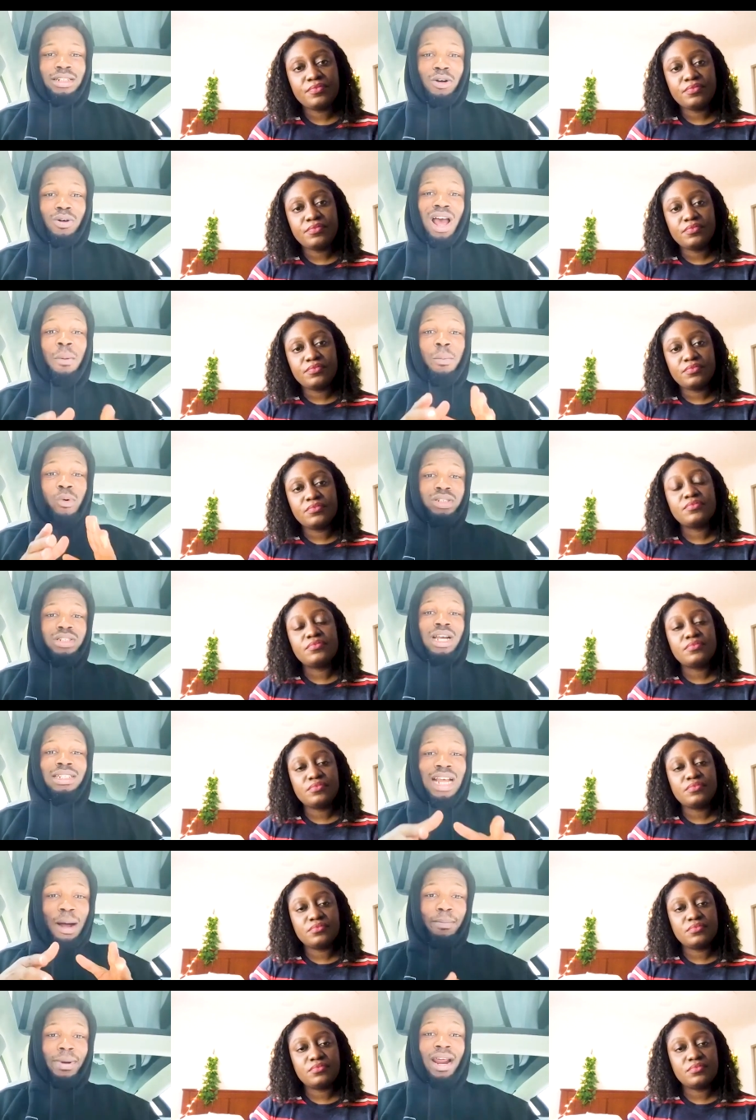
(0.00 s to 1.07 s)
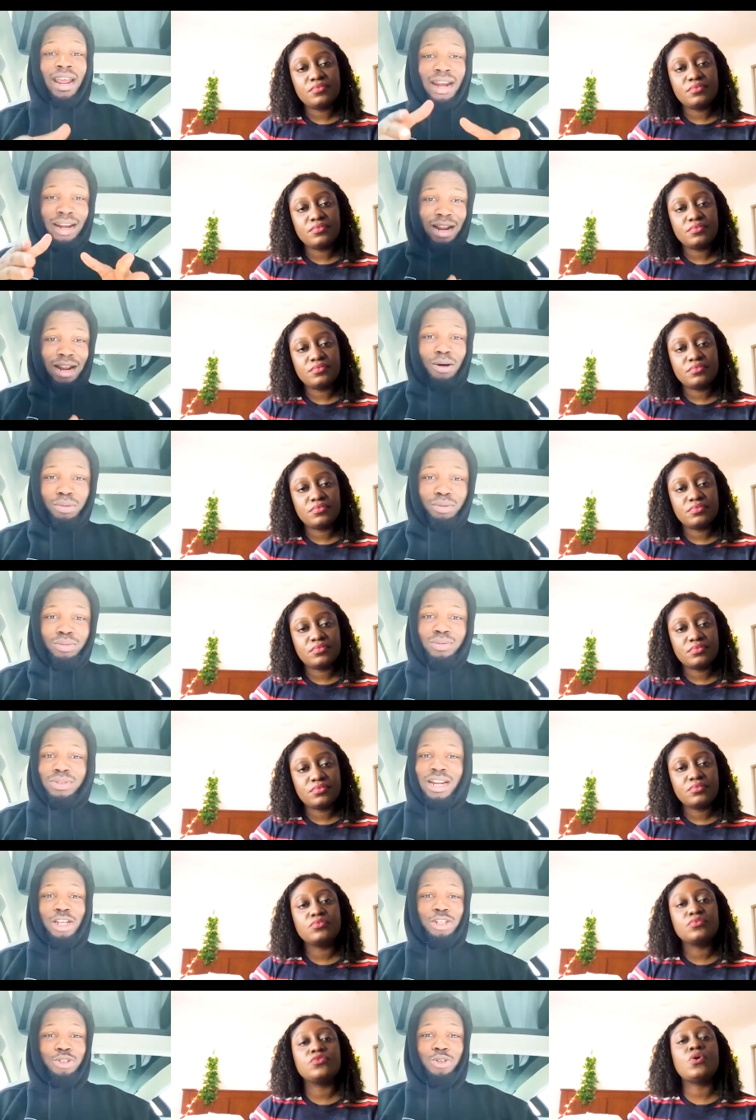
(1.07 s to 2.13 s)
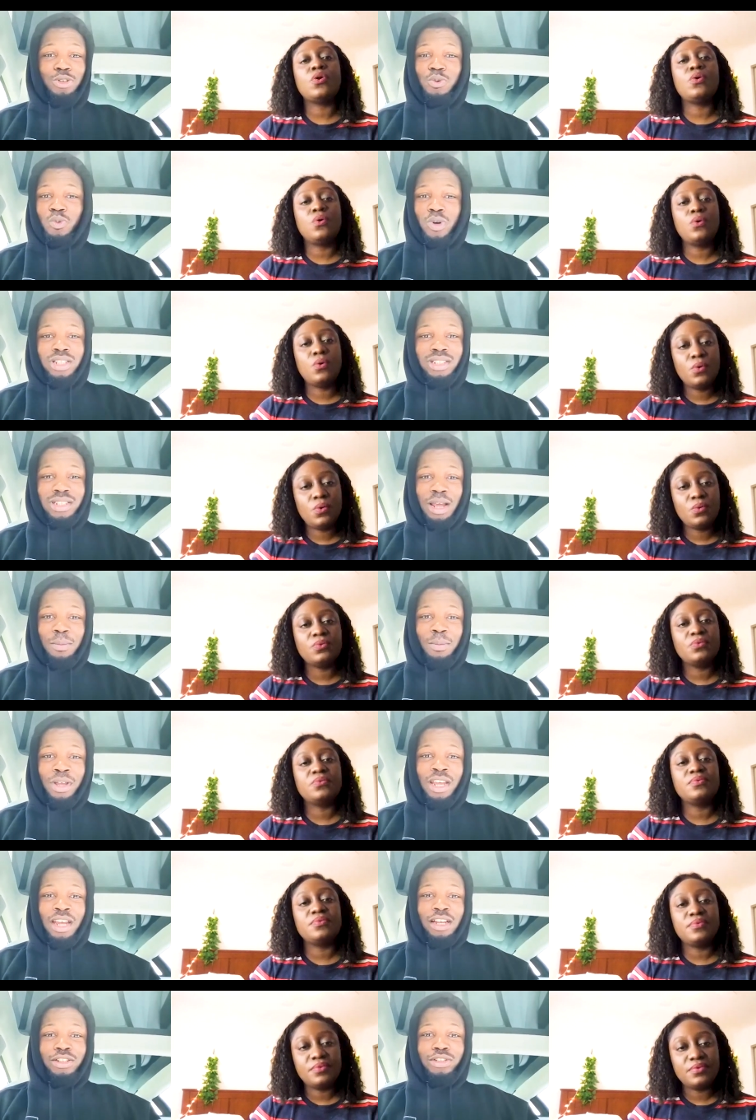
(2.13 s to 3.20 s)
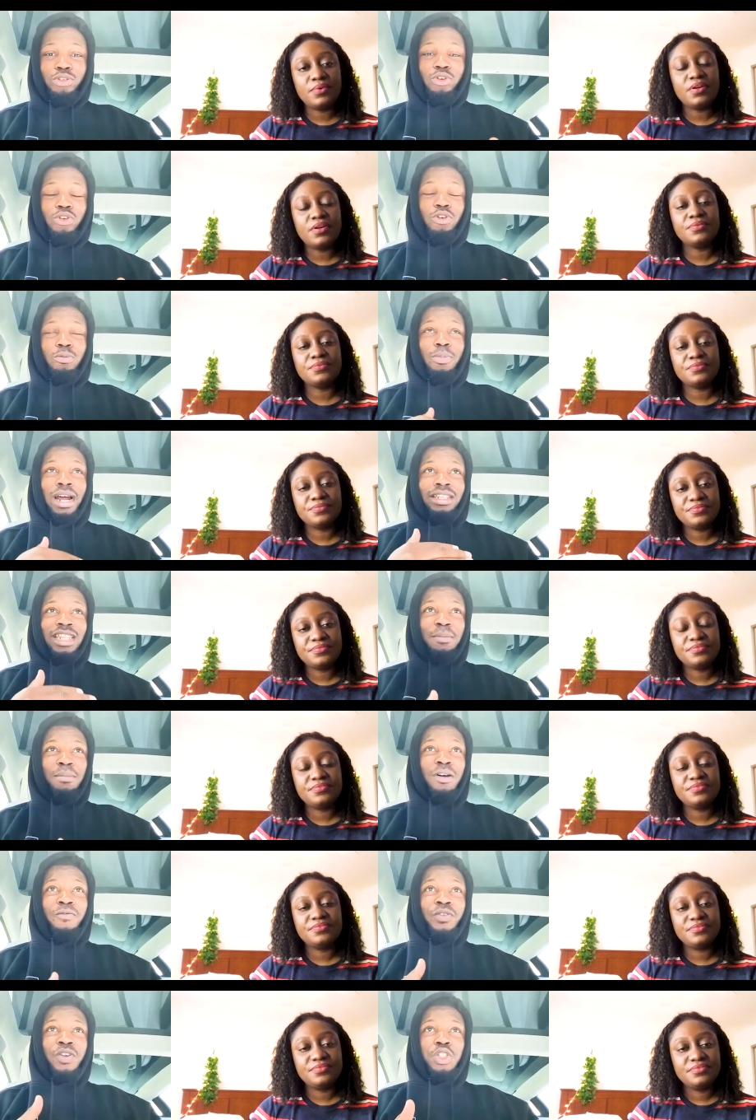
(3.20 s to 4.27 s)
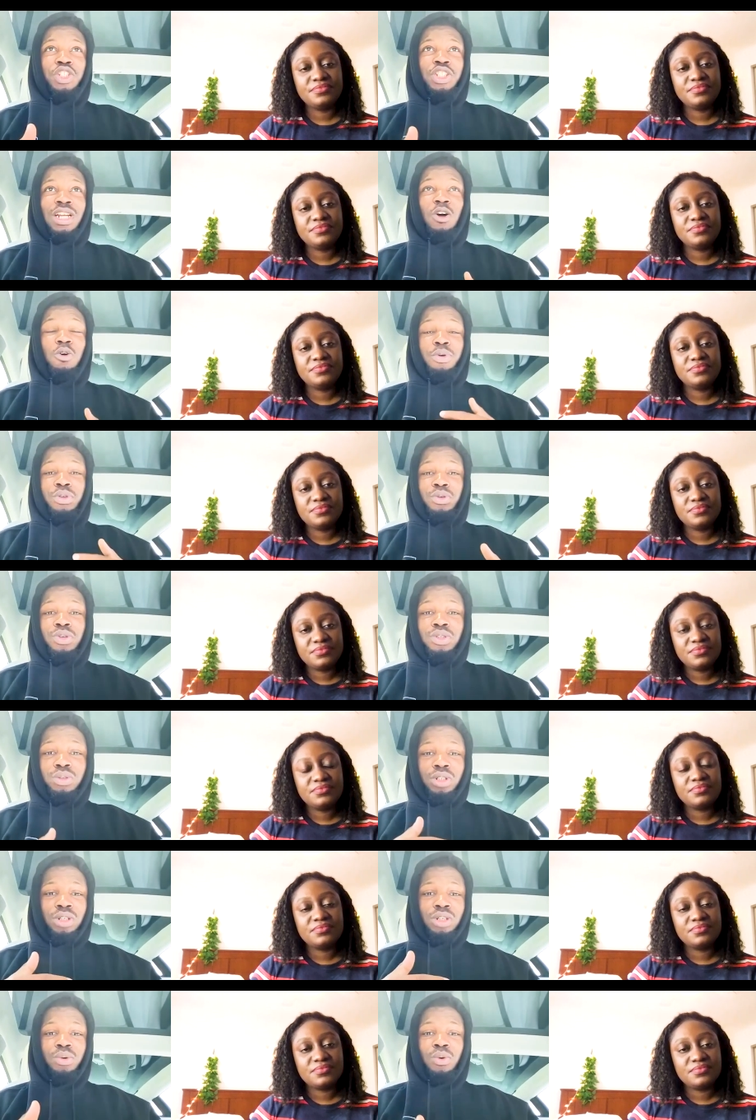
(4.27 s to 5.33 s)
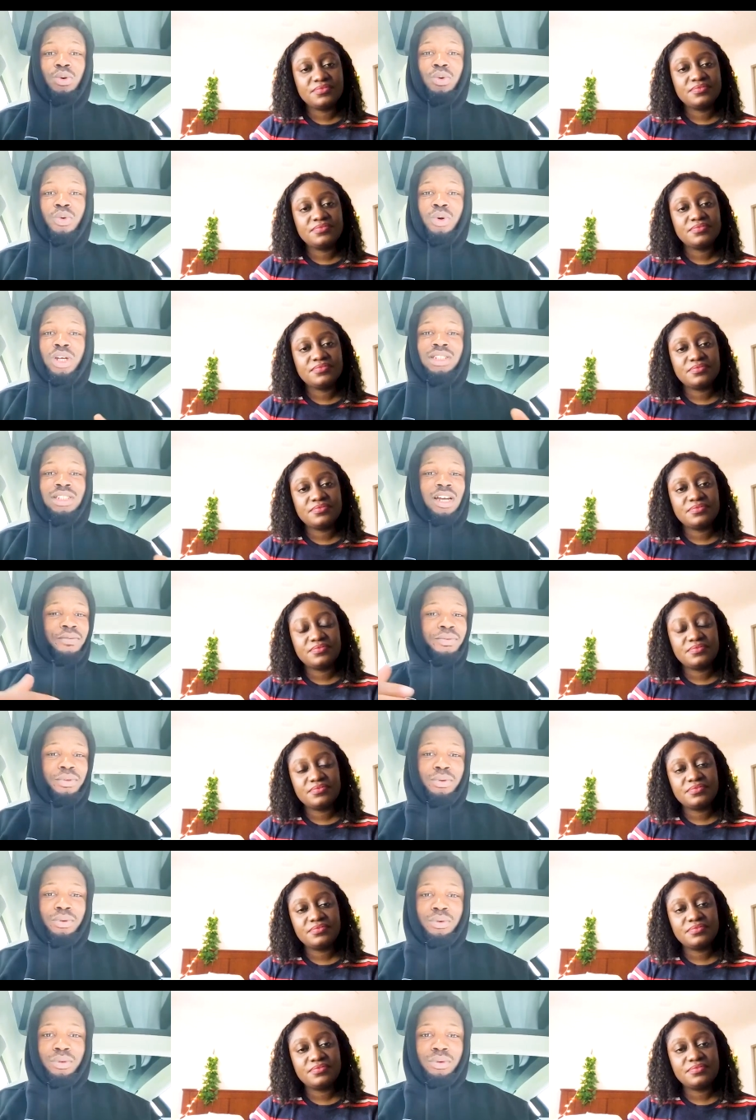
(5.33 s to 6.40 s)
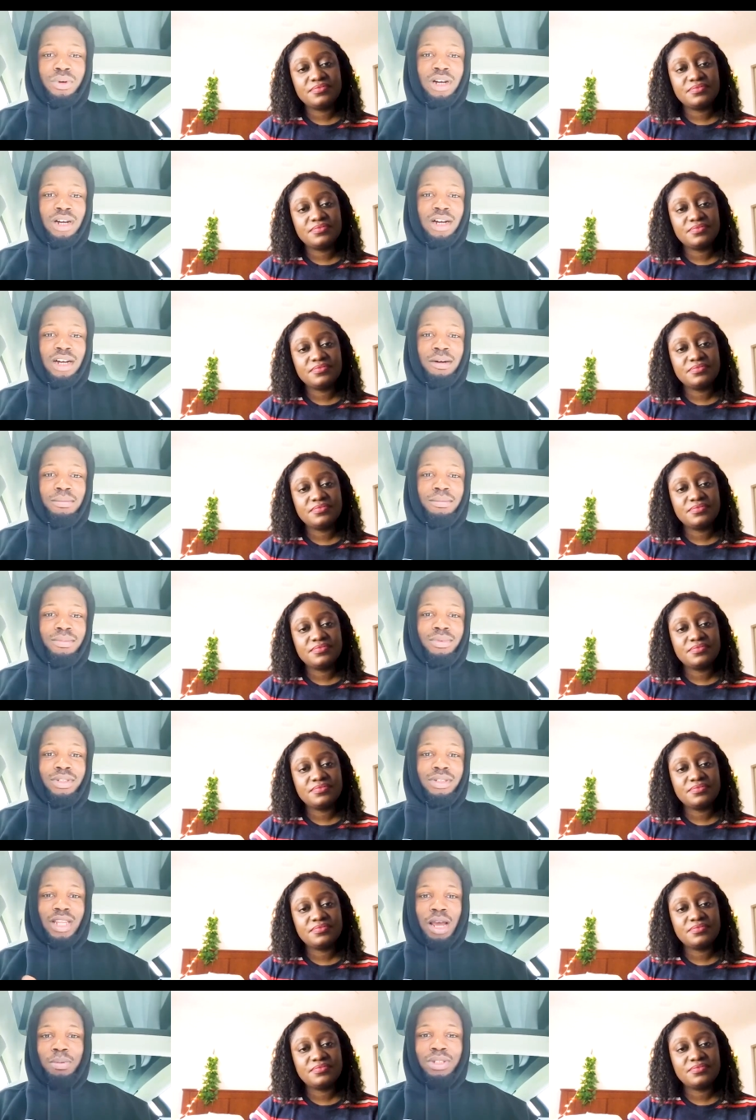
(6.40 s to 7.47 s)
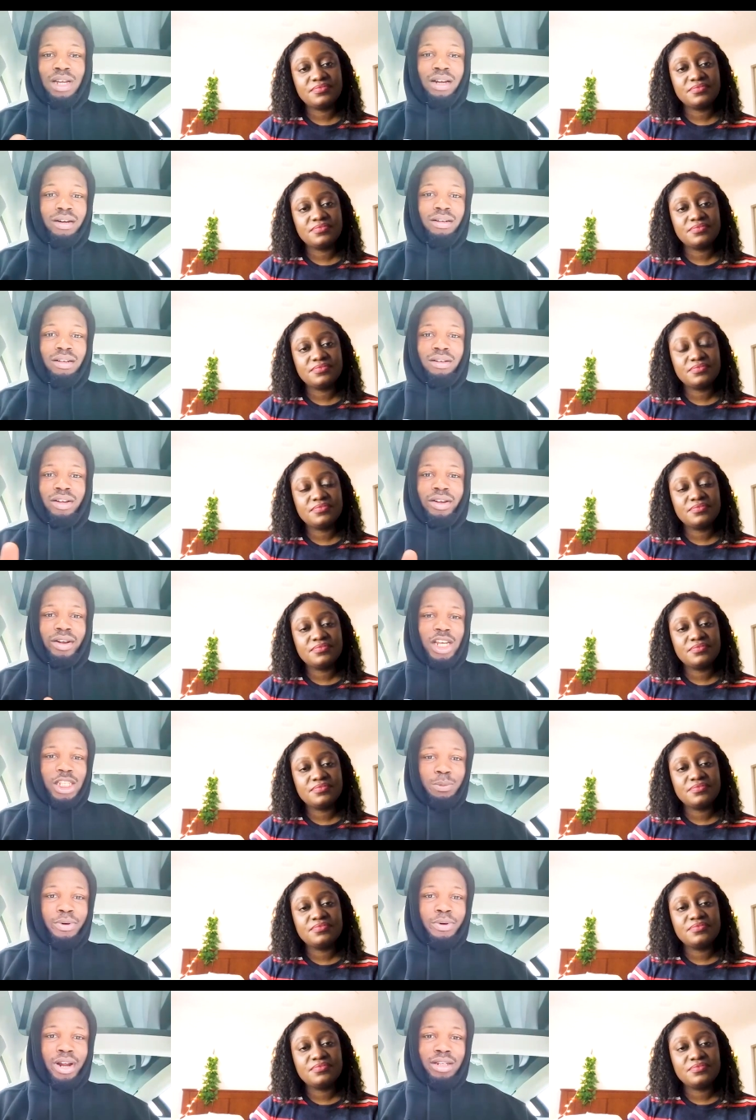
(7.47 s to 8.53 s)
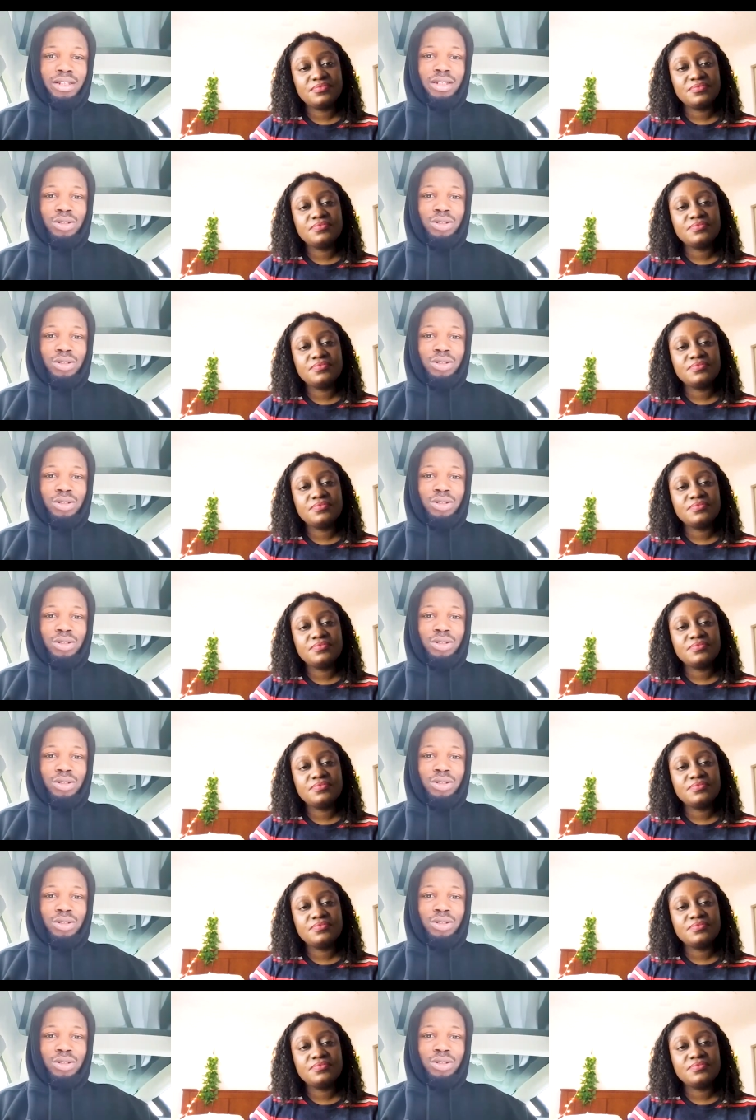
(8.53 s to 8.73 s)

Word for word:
Speaker 1: now I must start applying now that I shouldn't waste time. So by the time I'm finishing, I'll be used to the whole interview um, steps and experience.